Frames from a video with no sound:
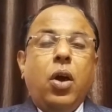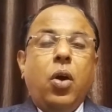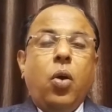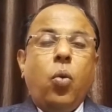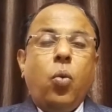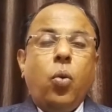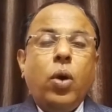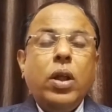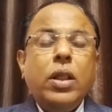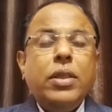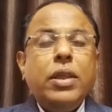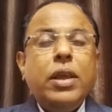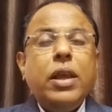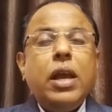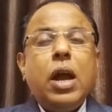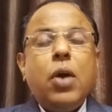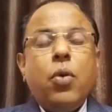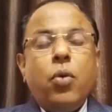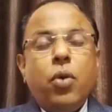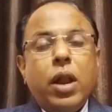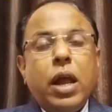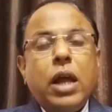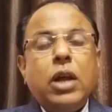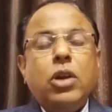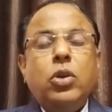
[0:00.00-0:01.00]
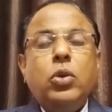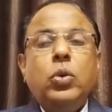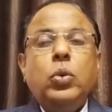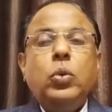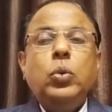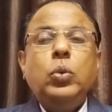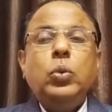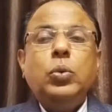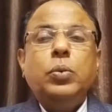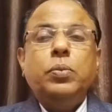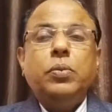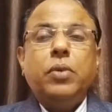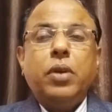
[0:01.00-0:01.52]
One thing I would like
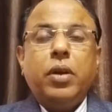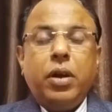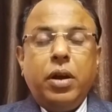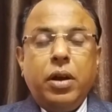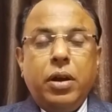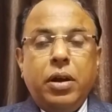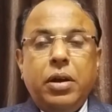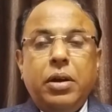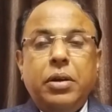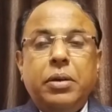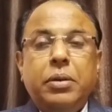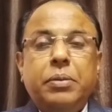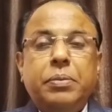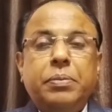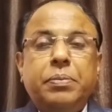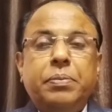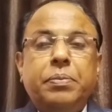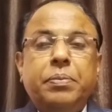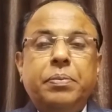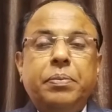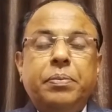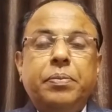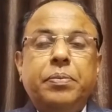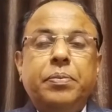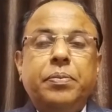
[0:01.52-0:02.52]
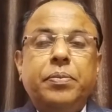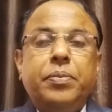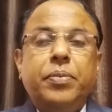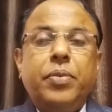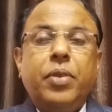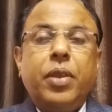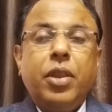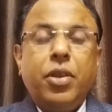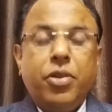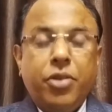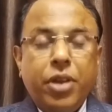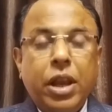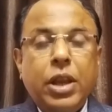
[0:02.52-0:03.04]
to
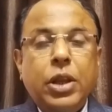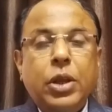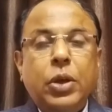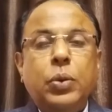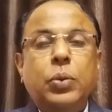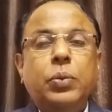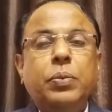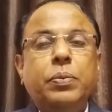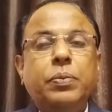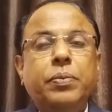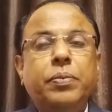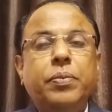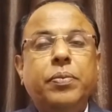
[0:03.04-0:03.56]
tell you,